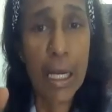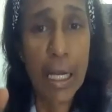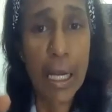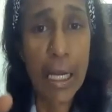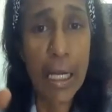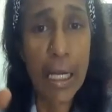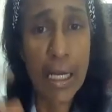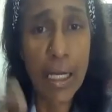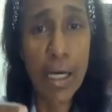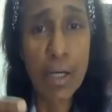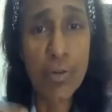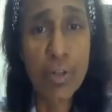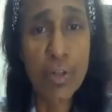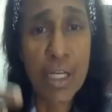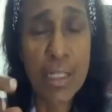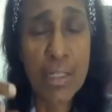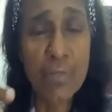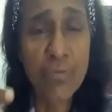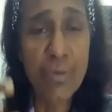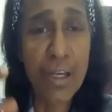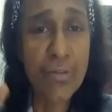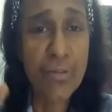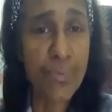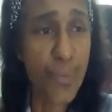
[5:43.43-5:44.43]
And nowadays
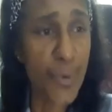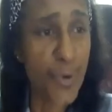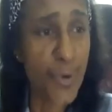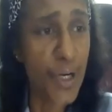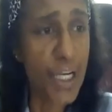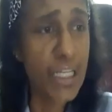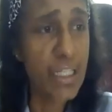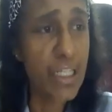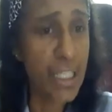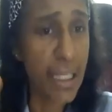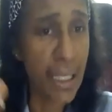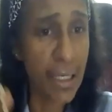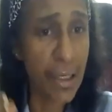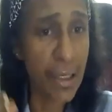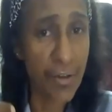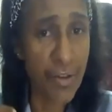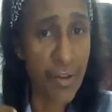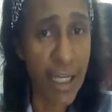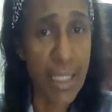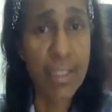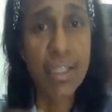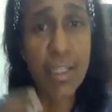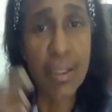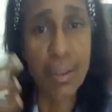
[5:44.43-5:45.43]
we have print and
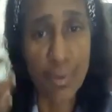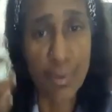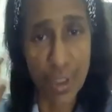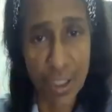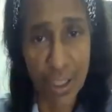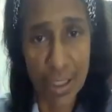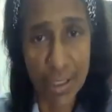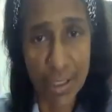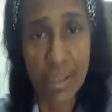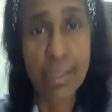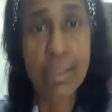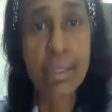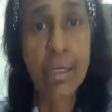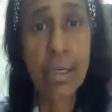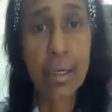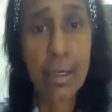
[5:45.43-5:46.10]
writing, which is,